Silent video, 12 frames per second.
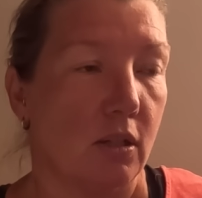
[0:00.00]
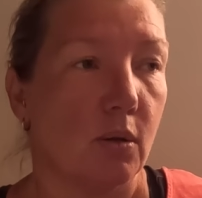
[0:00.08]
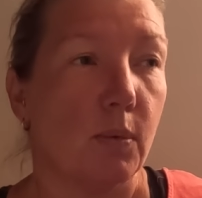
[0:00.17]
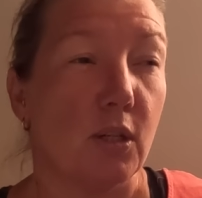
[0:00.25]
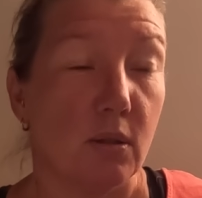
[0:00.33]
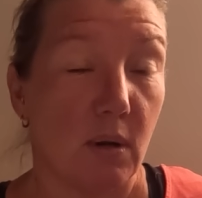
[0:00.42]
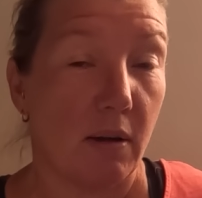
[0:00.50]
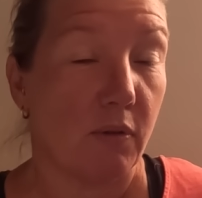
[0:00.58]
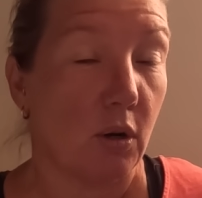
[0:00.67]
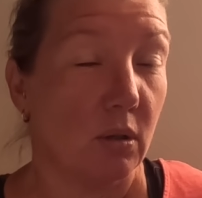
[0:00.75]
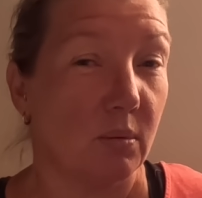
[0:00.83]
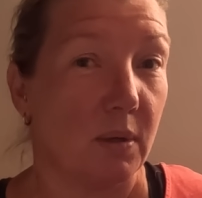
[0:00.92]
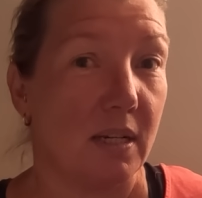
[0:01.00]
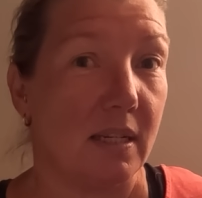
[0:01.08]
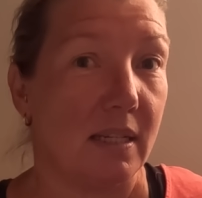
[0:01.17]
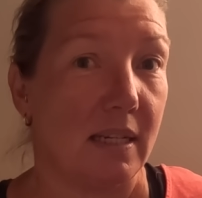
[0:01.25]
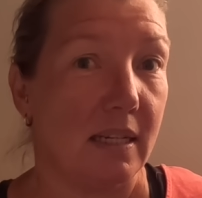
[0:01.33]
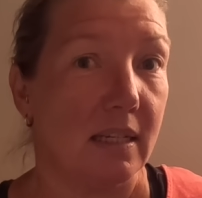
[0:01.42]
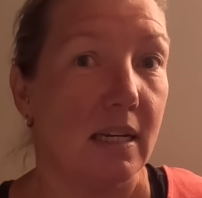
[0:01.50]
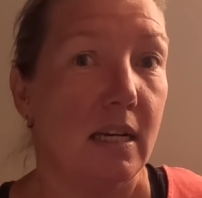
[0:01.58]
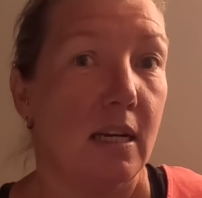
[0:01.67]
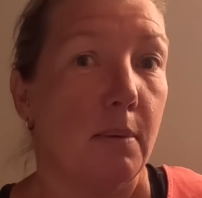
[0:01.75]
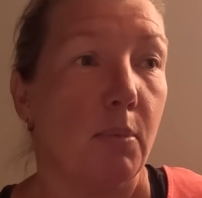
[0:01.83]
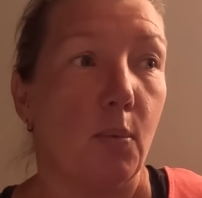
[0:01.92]
So we do have cold winters here,
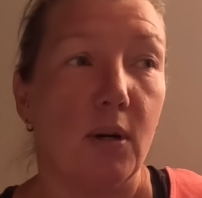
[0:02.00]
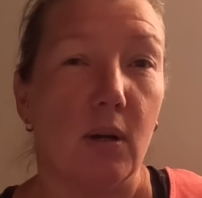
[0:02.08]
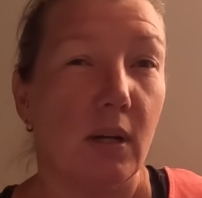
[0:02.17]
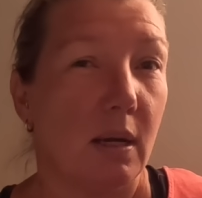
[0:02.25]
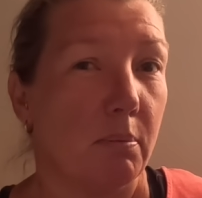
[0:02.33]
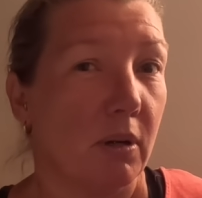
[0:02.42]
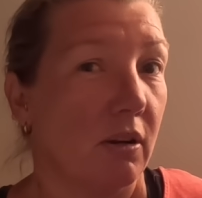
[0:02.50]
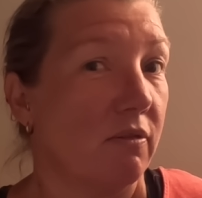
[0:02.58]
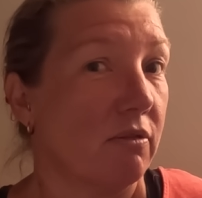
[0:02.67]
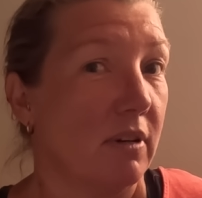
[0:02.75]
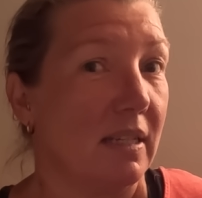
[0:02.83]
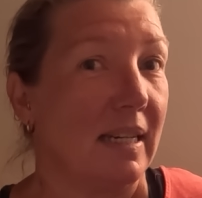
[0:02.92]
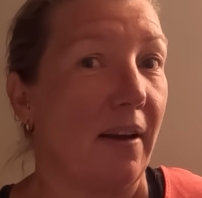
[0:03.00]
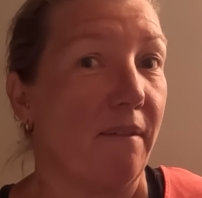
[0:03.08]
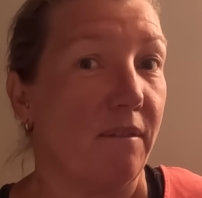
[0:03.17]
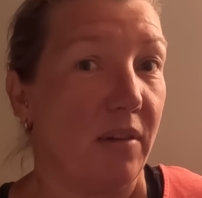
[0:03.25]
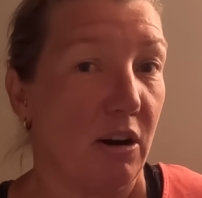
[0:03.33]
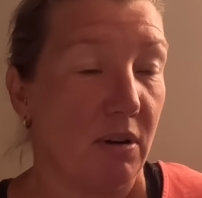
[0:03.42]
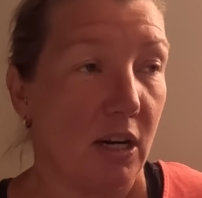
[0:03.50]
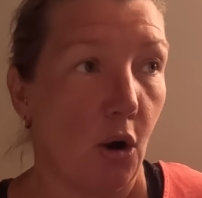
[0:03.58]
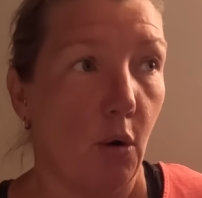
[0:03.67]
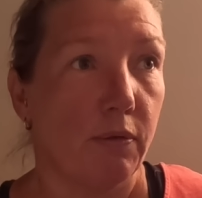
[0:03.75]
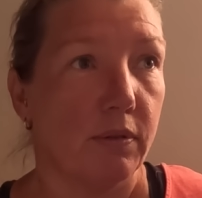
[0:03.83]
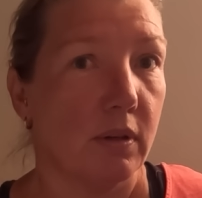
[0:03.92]
but we don't get below freezing very
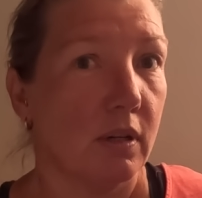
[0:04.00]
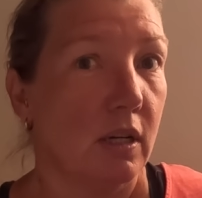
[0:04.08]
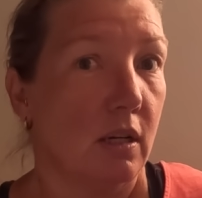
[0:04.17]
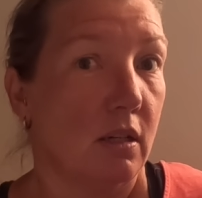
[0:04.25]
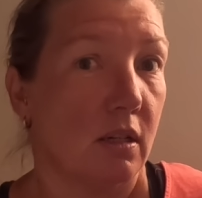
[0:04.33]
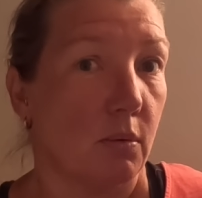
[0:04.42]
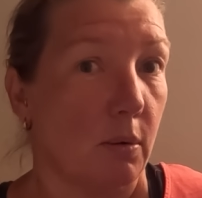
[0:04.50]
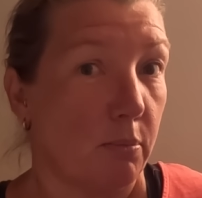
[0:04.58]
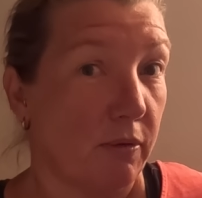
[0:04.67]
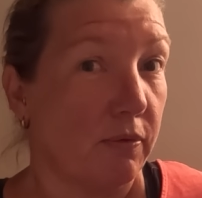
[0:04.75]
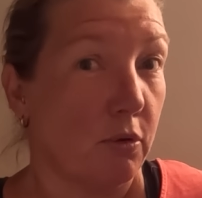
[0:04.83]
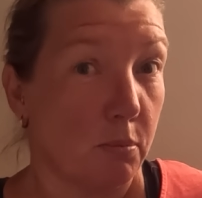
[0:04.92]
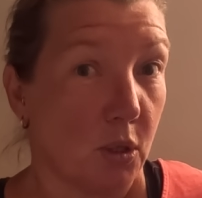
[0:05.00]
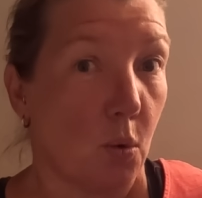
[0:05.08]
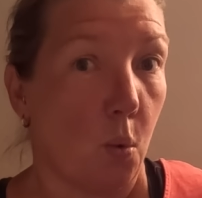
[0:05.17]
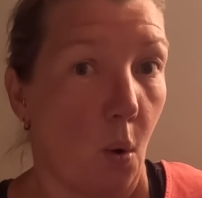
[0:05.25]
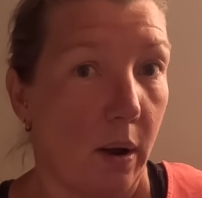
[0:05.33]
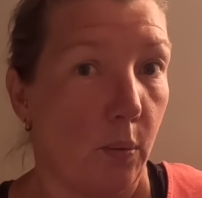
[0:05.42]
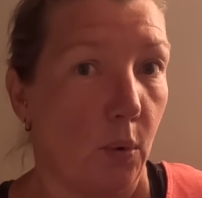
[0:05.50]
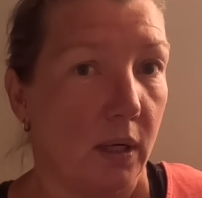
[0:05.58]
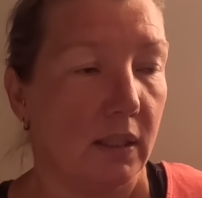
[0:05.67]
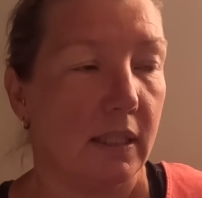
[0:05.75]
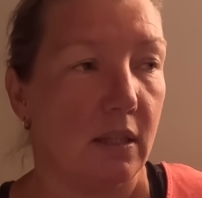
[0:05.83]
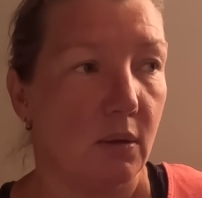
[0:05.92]
often, so it performs quite
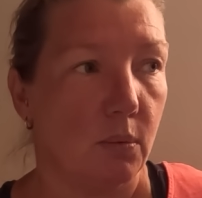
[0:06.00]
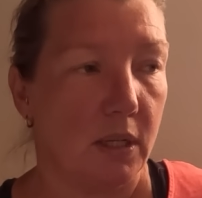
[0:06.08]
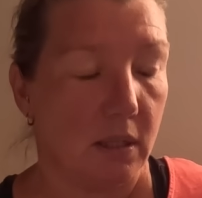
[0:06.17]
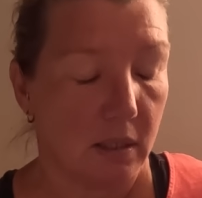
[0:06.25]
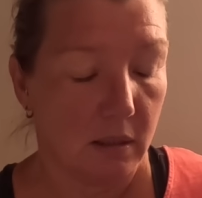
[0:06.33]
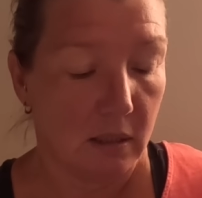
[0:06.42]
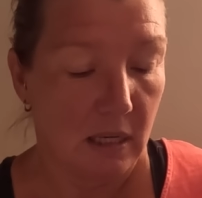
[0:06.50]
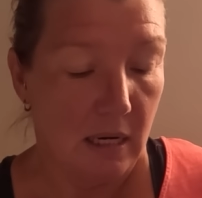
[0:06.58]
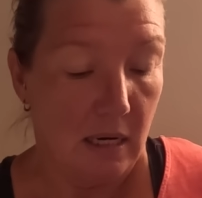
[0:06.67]
well in the winter.